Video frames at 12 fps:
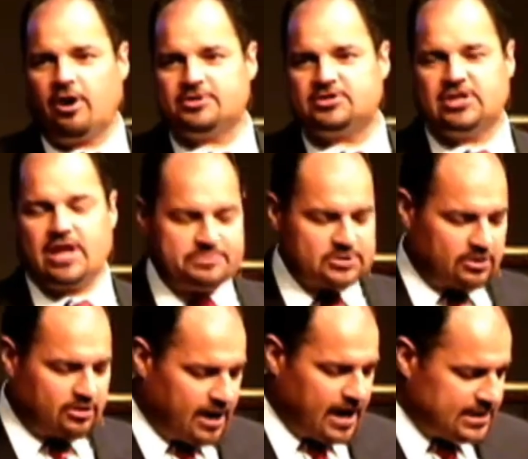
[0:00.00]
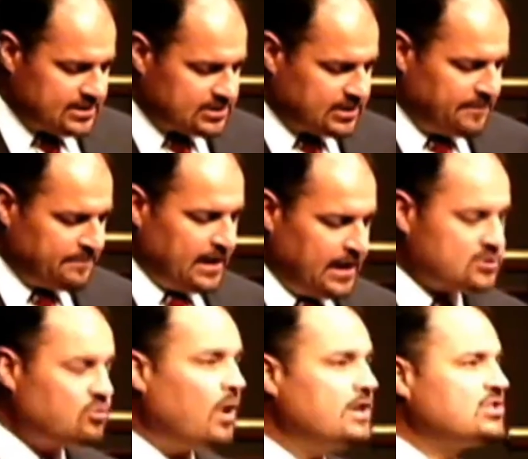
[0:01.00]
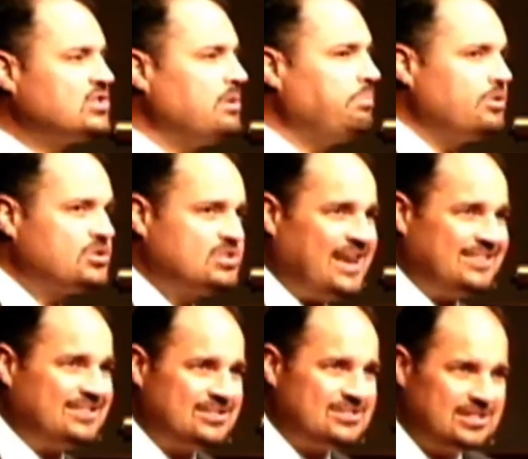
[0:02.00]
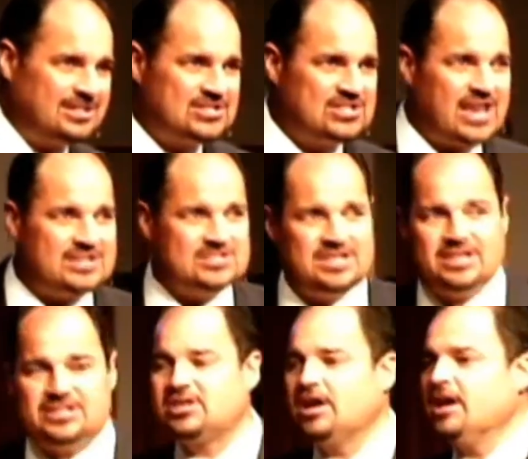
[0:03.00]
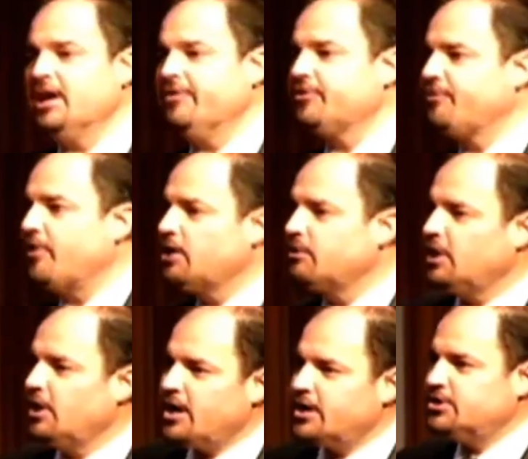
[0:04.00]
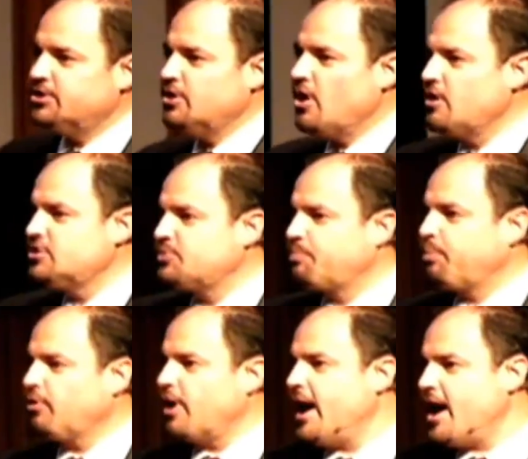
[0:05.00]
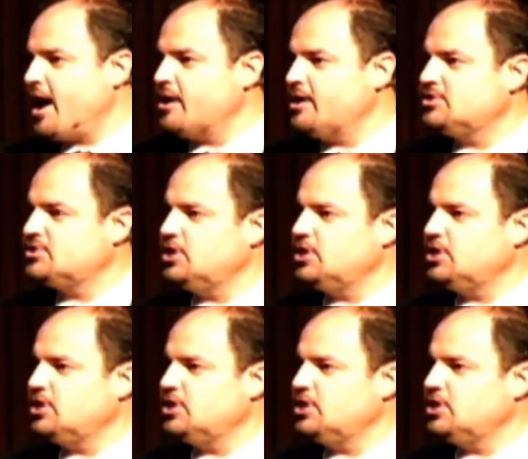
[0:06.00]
Steps to Christ. It's one simple sentence, and it says this. If you're following along in your notes, prayer is the